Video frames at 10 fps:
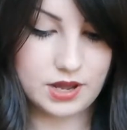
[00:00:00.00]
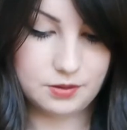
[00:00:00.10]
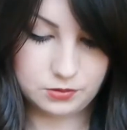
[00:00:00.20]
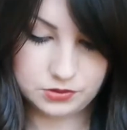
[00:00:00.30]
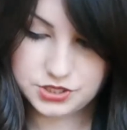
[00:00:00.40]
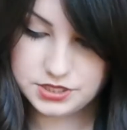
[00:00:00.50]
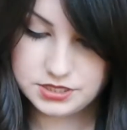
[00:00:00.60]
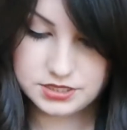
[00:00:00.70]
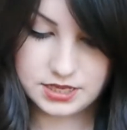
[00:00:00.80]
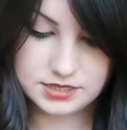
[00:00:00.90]
I will
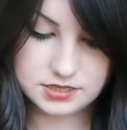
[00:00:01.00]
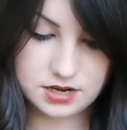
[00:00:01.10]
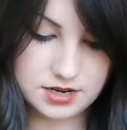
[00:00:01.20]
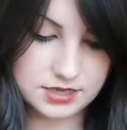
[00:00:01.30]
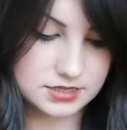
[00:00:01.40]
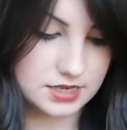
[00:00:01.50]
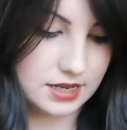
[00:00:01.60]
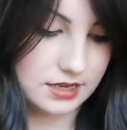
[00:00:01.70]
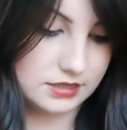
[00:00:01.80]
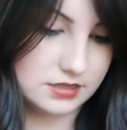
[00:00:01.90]
just get started
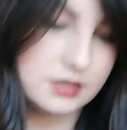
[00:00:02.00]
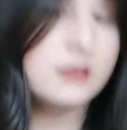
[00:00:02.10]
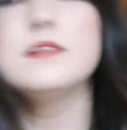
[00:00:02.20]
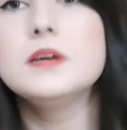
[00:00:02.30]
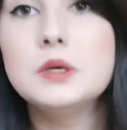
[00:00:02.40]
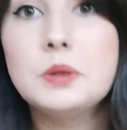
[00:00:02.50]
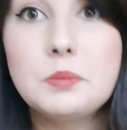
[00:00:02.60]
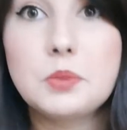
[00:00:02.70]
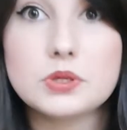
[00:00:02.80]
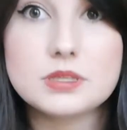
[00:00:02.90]
and
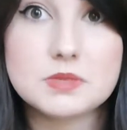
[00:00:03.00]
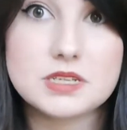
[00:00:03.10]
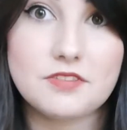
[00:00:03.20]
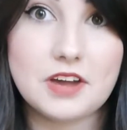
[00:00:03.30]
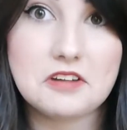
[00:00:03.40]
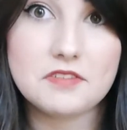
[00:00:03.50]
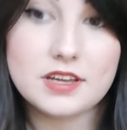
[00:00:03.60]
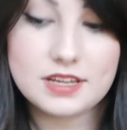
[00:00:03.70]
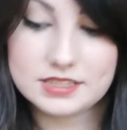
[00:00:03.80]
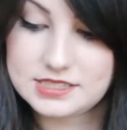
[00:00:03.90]
pull some stuff out of
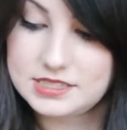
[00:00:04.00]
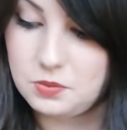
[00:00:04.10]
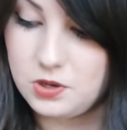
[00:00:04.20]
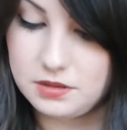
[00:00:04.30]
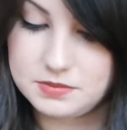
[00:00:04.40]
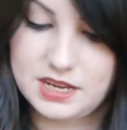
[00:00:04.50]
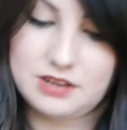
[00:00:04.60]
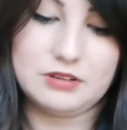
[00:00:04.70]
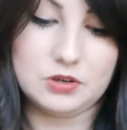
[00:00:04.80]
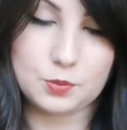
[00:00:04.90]
it and see what comes out
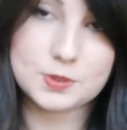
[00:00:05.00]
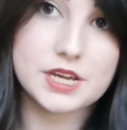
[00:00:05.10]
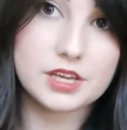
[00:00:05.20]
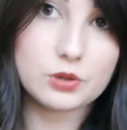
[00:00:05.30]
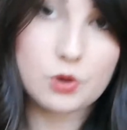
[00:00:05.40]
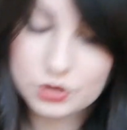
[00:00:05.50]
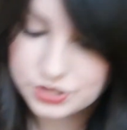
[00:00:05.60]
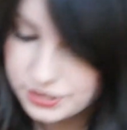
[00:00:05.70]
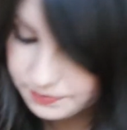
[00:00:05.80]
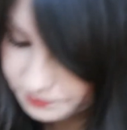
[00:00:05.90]
in no particular
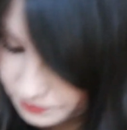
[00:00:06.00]
order.